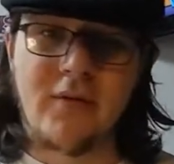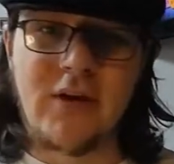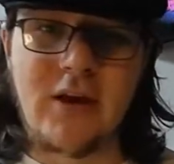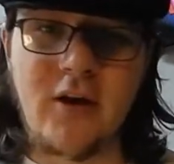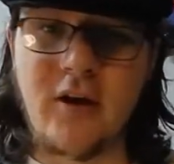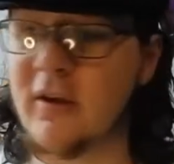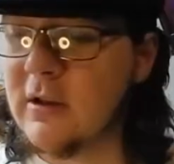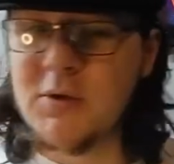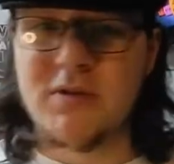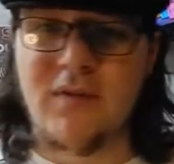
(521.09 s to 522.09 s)
there you go. You
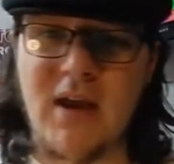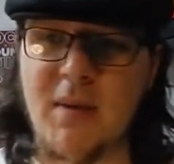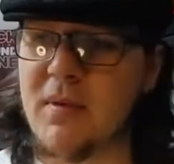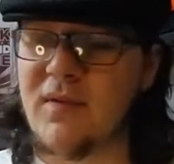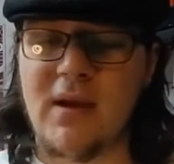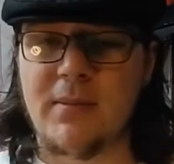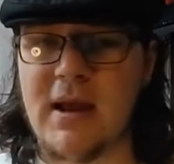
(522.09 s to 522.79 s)
lose your vape